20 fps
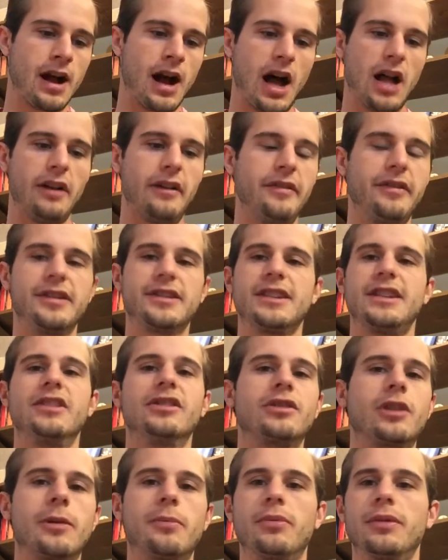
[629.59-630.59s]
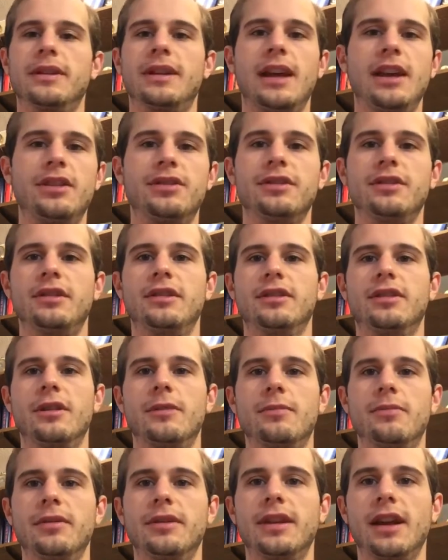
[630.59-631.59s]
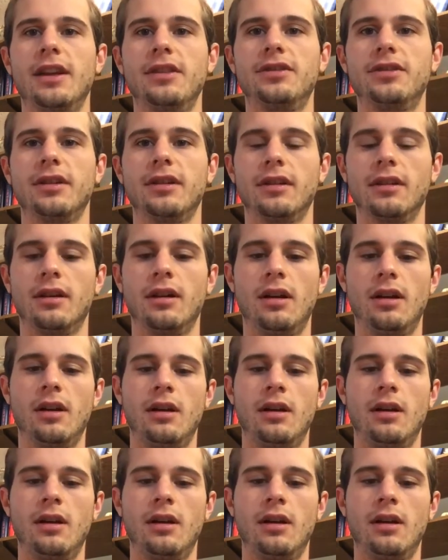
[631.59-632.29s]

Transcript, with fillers: all of this interpretation, interpretation